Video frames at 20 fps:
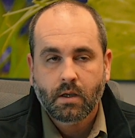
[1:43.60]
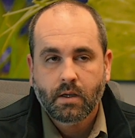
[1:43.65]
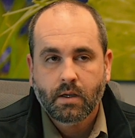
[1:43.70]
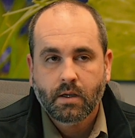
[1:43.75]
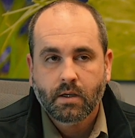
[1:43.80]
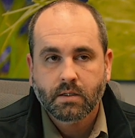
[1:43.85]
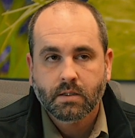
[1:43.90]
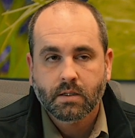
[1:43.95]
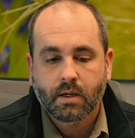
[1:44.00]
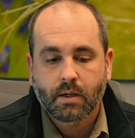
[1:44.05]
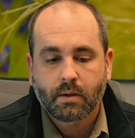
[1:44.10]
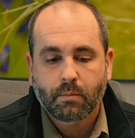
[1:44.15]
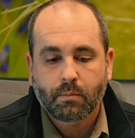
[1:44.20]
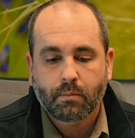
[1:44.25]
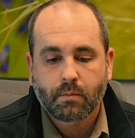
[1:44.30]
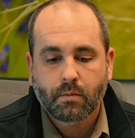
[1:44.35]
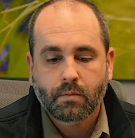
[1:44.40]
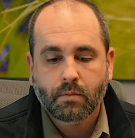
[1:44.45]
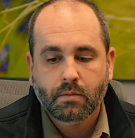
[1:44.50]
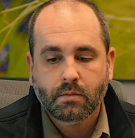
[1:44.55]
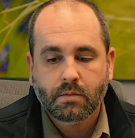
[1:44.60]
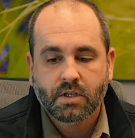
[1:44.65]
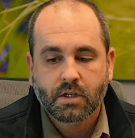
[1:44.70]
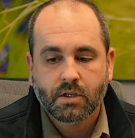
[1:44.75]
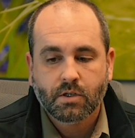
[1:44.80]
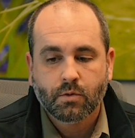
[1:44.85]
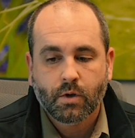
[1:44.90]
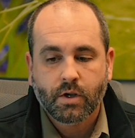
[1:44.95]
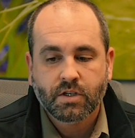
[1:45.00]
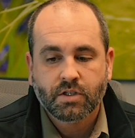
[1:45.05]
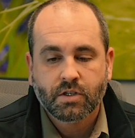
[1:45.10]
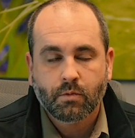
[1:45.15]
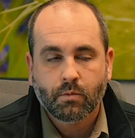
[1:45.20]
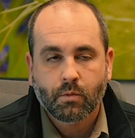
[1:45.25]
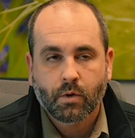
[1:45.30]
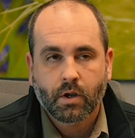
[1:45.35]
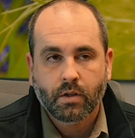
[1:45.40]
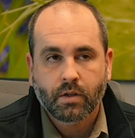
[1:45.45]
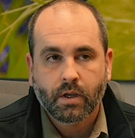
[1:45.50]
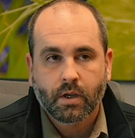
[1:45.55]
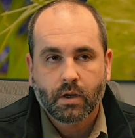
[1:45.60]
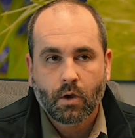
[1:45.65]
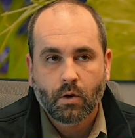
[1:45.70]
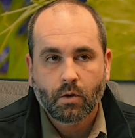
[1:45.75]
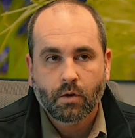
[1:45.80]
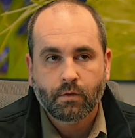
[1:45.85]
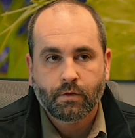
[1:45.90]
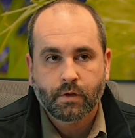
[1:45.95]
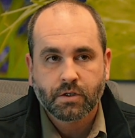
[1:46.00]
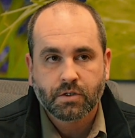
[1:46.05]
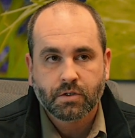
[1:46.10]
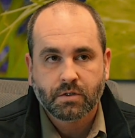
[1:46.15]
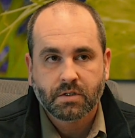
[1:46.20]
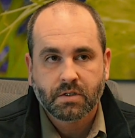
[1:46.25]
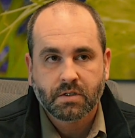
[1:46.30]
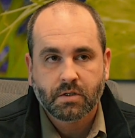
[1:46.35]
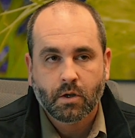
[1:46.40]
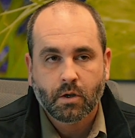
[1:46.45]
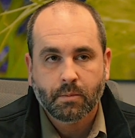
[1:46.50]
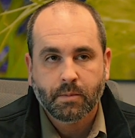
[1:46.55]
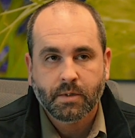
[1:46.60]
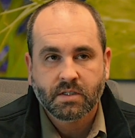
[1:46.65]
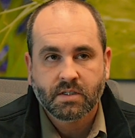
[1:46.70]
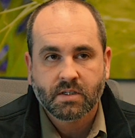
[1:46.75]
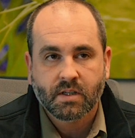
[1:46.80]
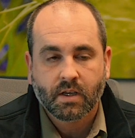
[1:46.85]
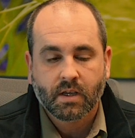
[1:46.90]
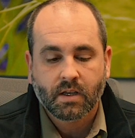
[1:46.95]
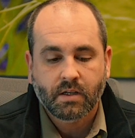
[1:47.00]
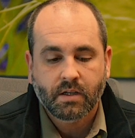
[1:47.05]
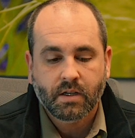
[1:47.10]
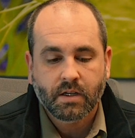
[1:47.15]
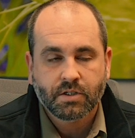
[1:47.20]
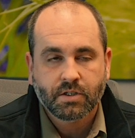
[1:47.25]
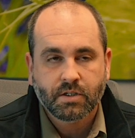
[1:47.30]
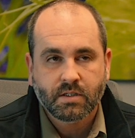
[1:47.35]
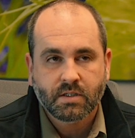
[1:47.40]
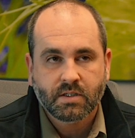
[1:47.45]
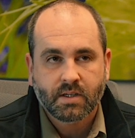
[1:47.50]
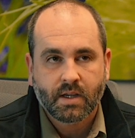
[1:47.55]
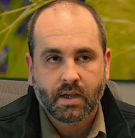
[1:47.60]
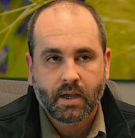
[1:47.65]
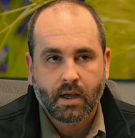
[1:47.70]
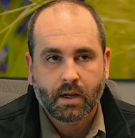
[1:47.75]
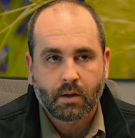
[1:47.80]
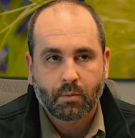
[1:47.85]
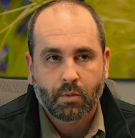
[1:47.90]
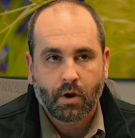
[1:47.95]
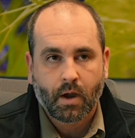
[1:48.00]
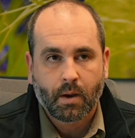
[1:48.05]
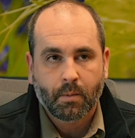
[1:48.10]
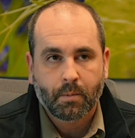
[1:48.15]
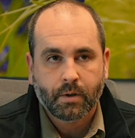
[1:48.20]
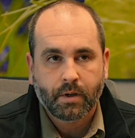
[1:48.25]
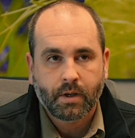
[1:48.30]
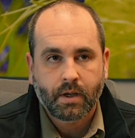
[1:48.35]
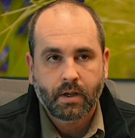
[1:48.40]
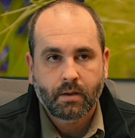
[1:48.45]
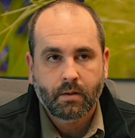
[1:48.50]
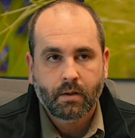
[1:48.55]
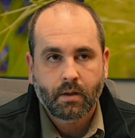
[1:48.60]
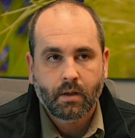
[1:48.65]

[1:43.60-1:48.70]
is a situation where the code official determines that conditions at a property